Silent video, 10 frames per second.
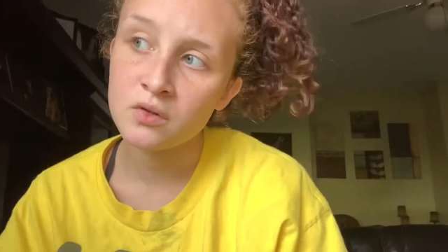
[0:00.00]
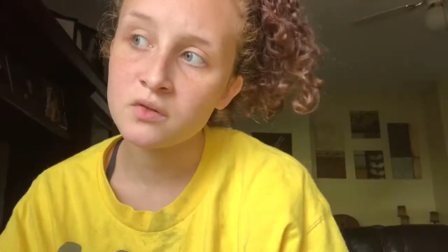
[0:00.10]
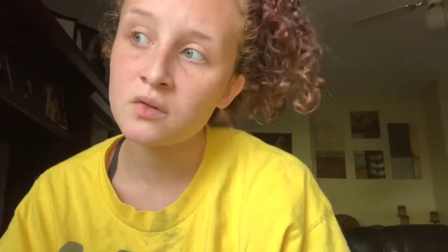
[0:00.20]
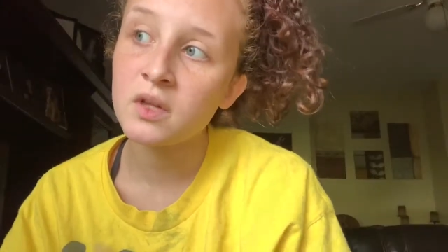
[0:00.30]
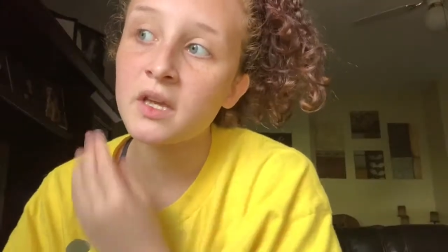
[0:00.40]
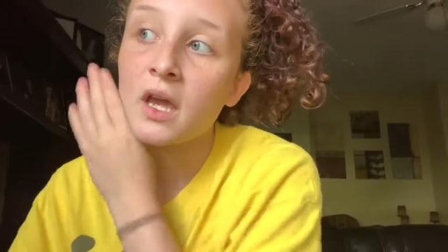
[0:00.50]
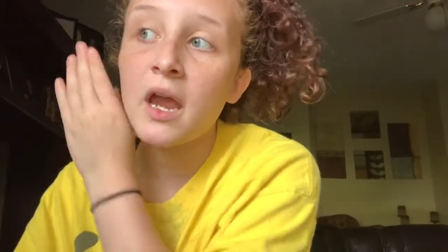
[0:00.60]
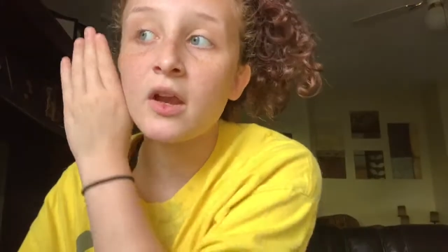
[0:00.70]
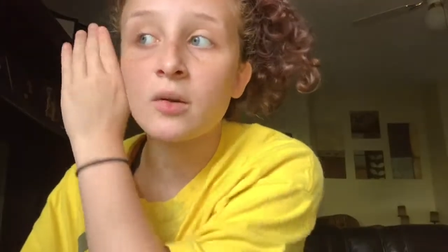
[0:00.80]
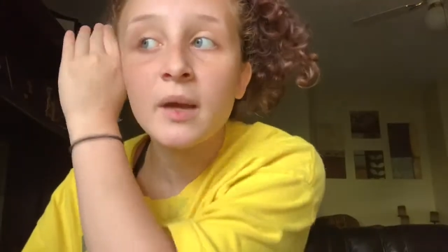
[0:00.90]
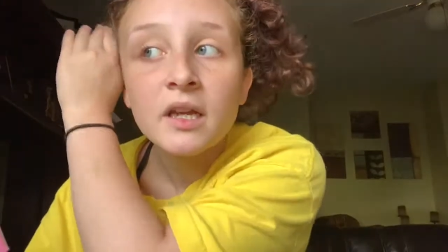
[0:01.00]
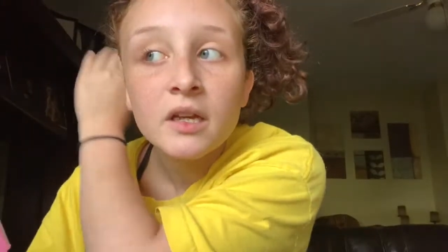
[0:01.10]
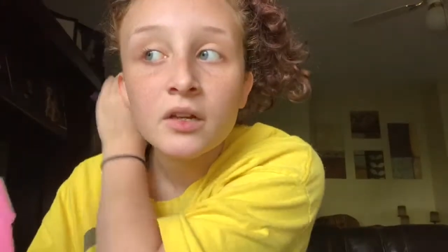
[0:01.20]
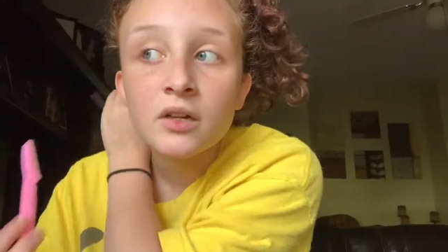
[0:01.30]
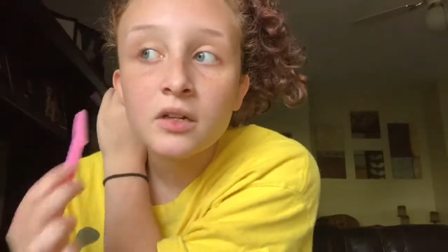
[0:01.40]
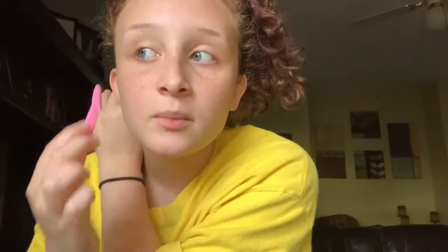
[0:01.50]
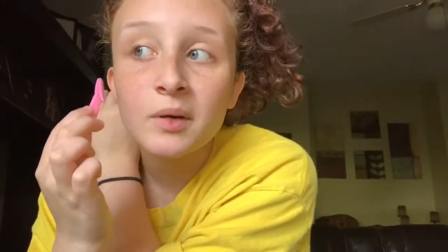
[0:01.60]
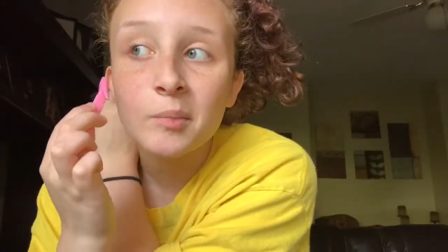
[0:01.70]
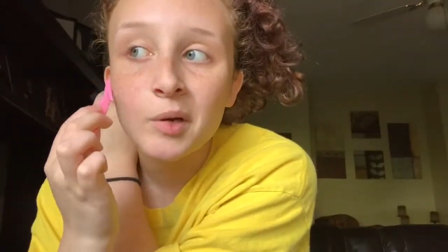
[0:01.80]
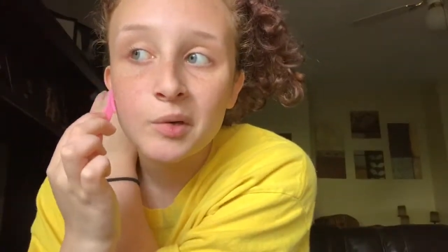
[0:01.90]
also like hair in my ear,
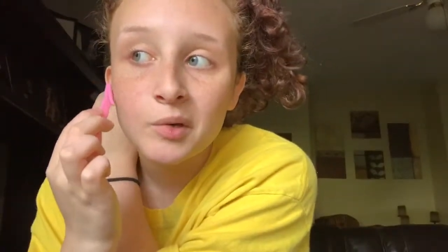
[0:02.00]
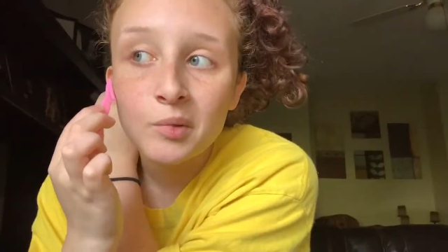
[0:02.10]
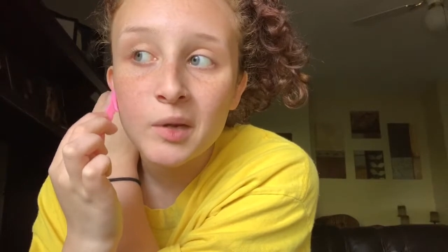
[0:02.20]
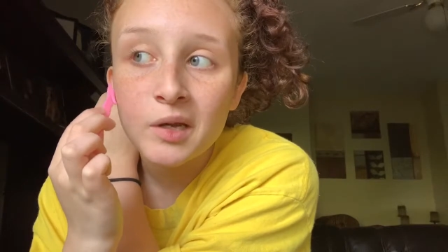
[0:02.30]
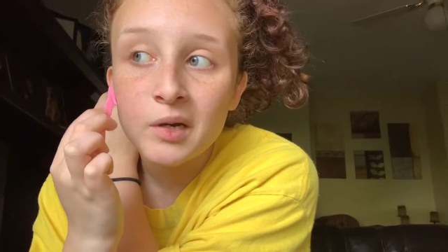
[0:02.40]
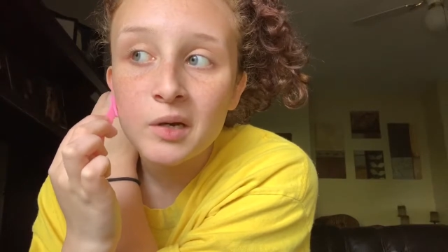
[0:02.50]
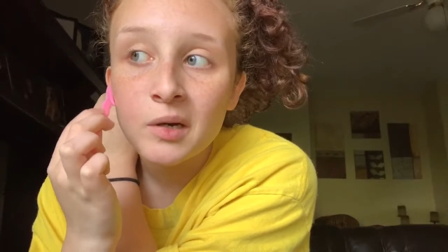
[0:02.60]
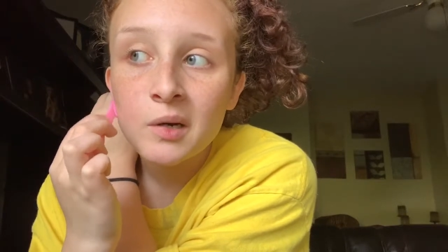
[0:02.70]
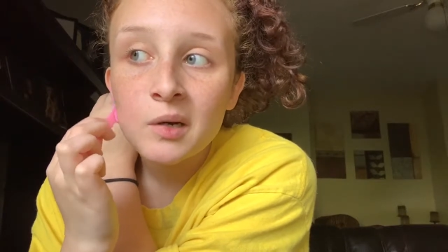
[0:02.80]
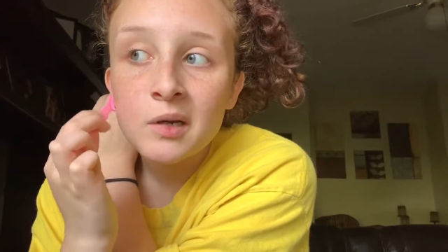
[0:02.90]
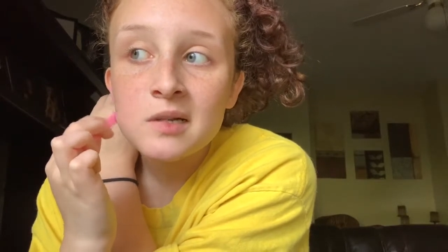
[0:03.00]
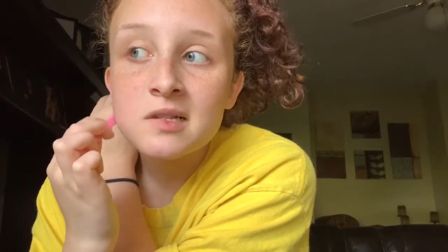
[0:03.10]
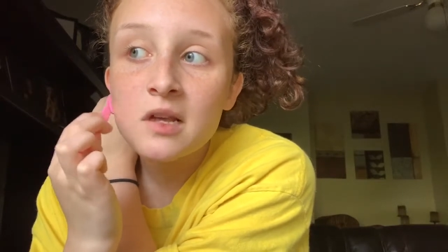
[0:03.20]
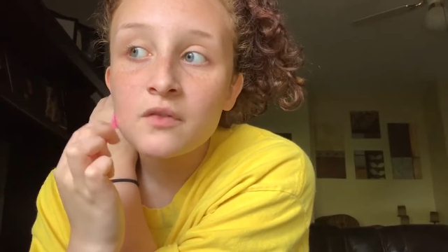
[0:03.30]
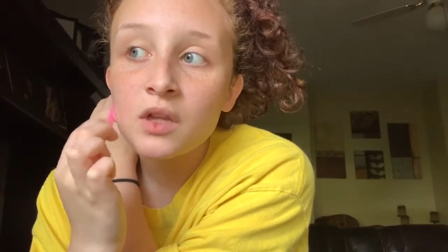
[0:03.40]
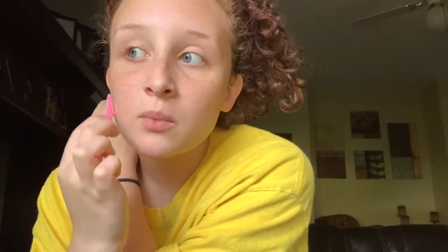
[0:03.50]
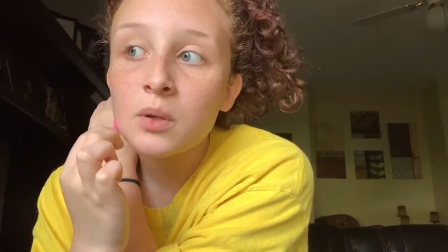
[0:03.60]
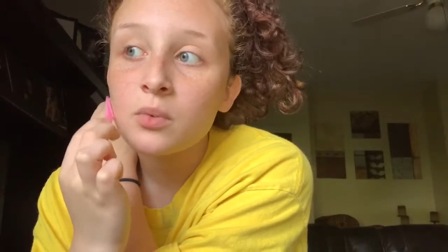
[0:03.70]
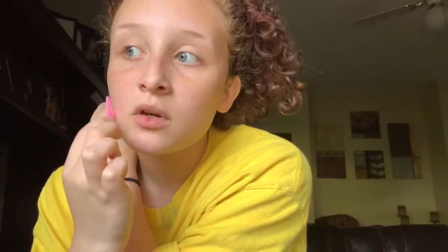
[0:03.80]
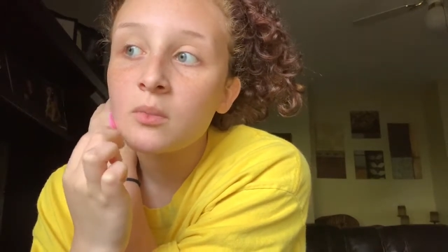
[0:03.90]
but I'm not gonna do my ear. Because I feel like
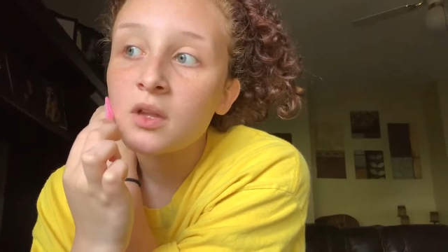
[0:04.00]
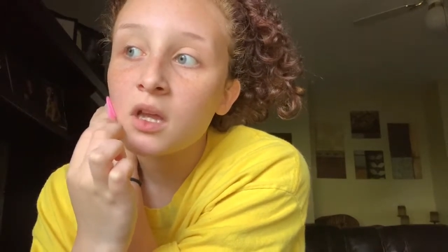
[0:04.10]
people are gonna be